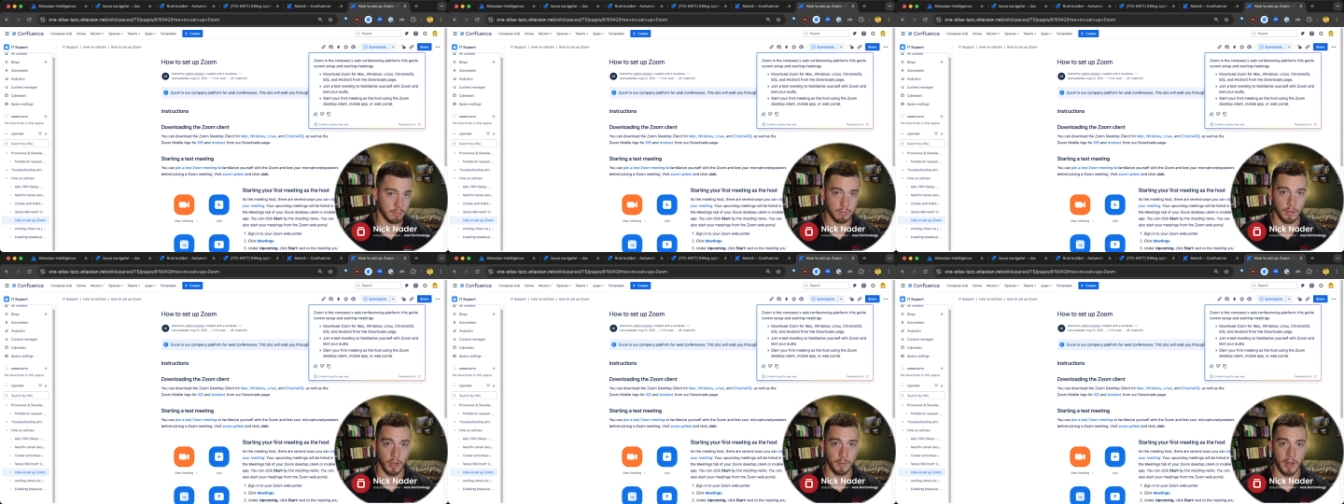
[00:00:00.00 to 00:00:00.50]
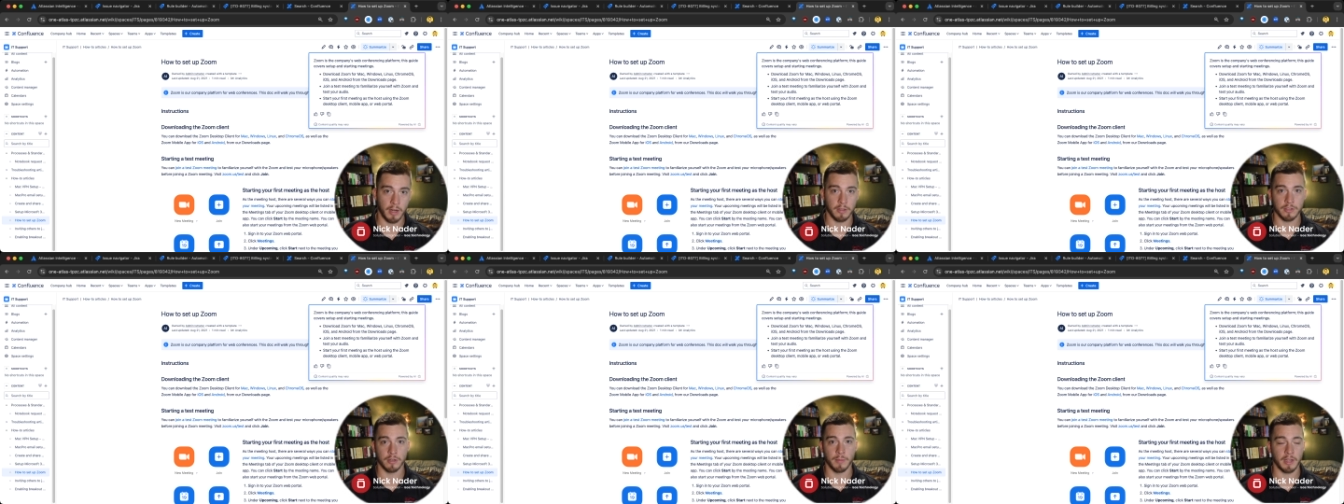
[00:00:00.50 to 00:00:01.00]
automatically
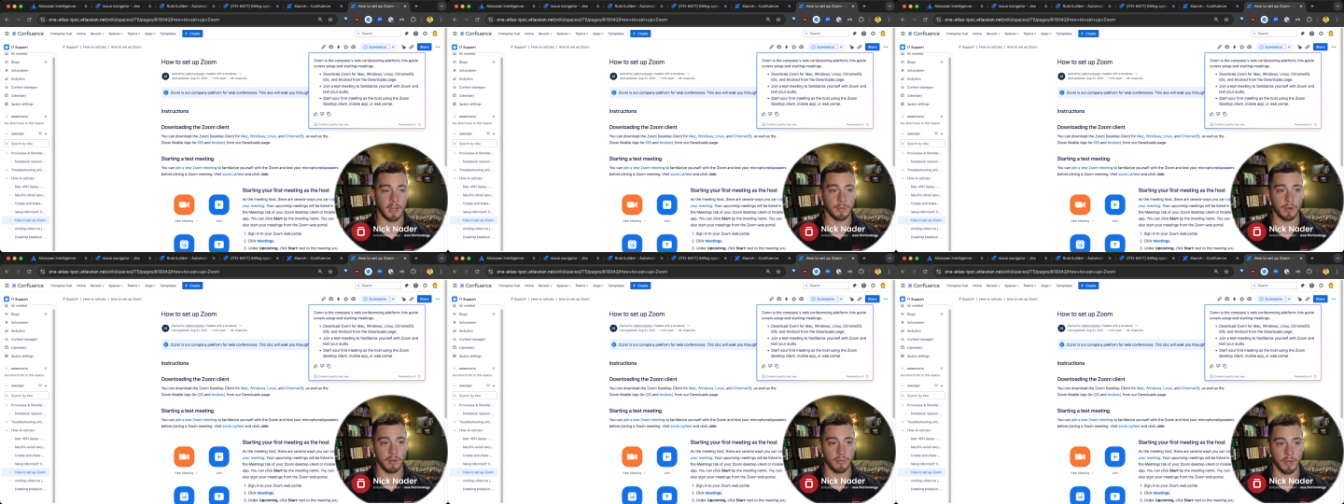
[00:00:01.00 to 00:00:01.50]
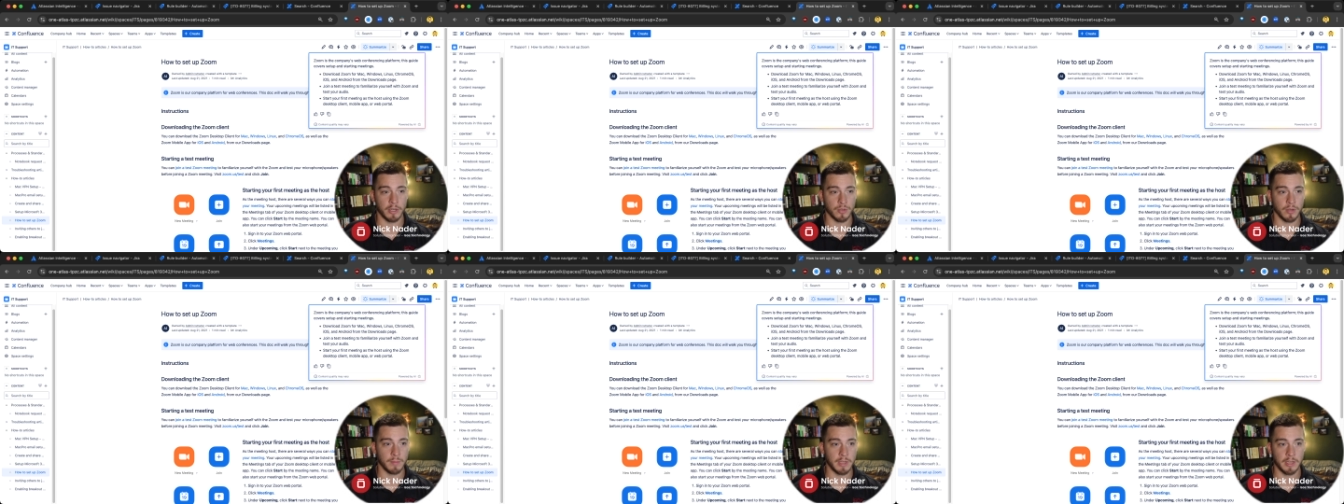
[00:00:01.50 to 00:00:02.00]
turn my camera off when i
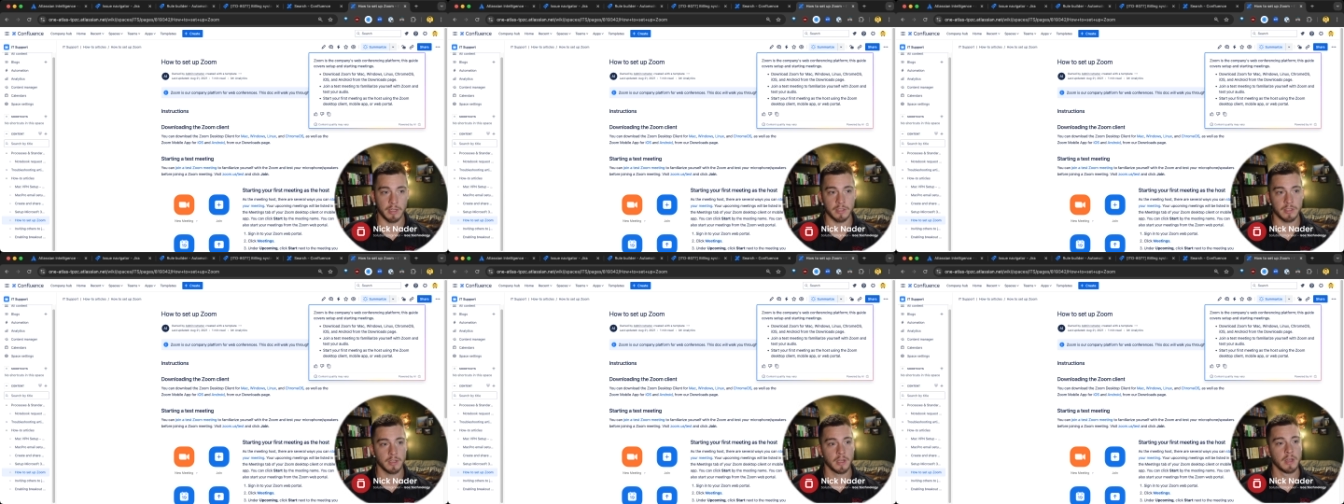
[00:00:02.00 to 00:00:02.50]
join meetings